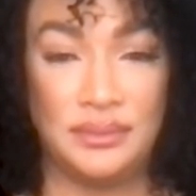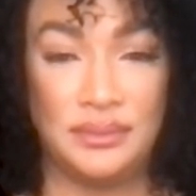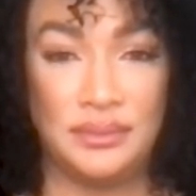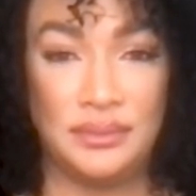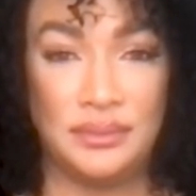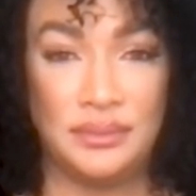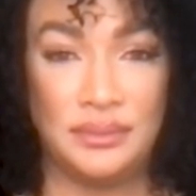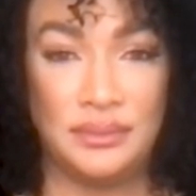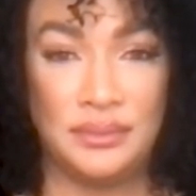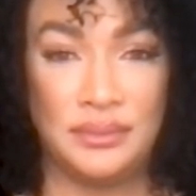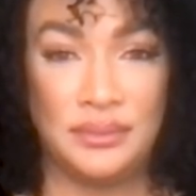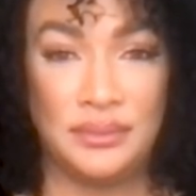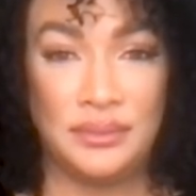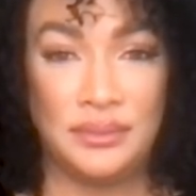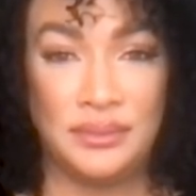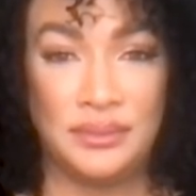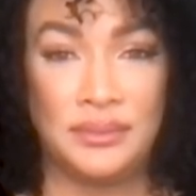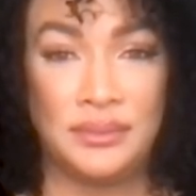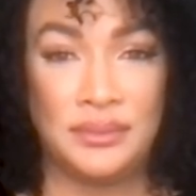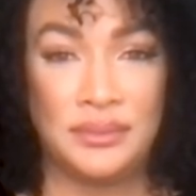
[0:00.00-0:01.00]

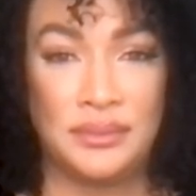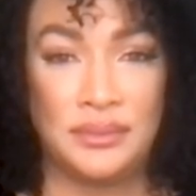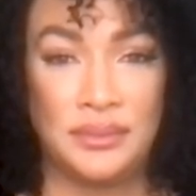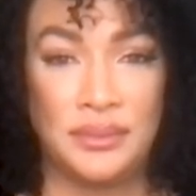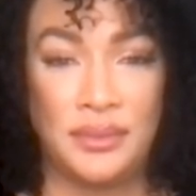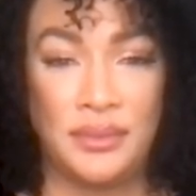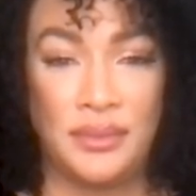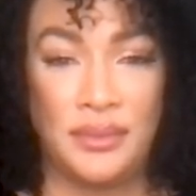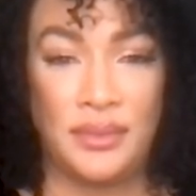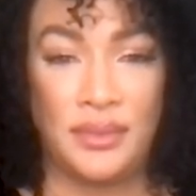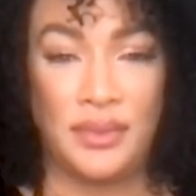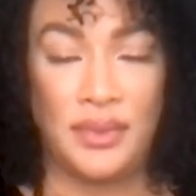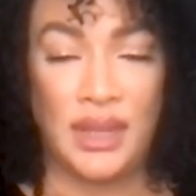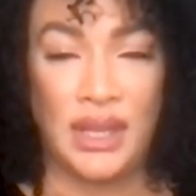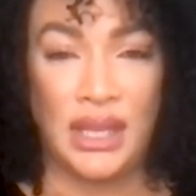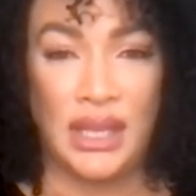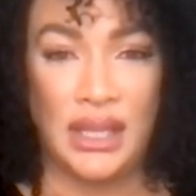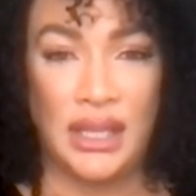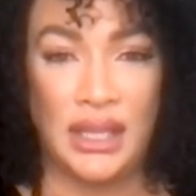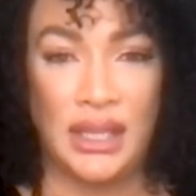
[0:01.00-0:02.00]

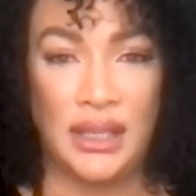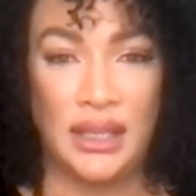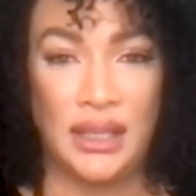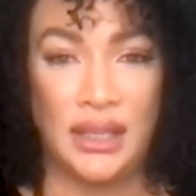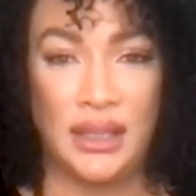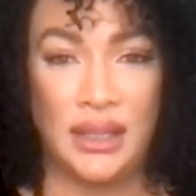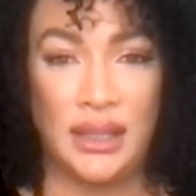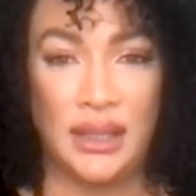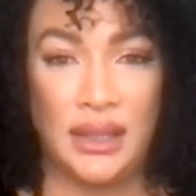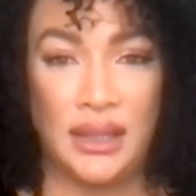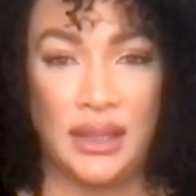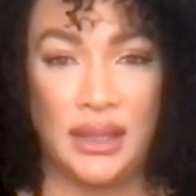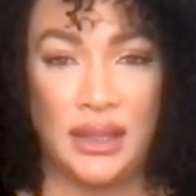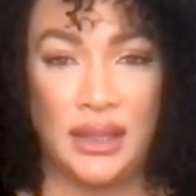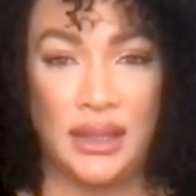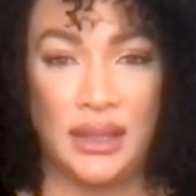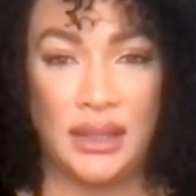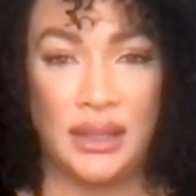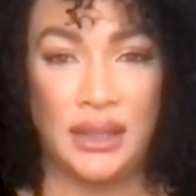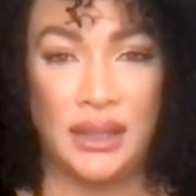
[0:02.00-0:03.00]

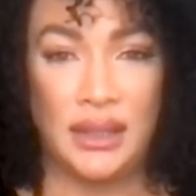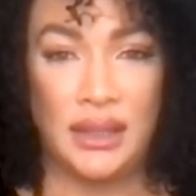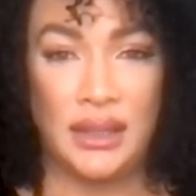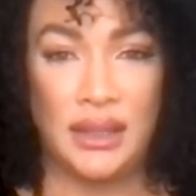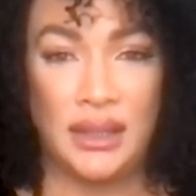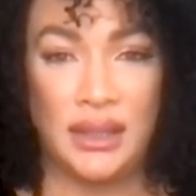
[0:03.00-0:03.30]
[no speech]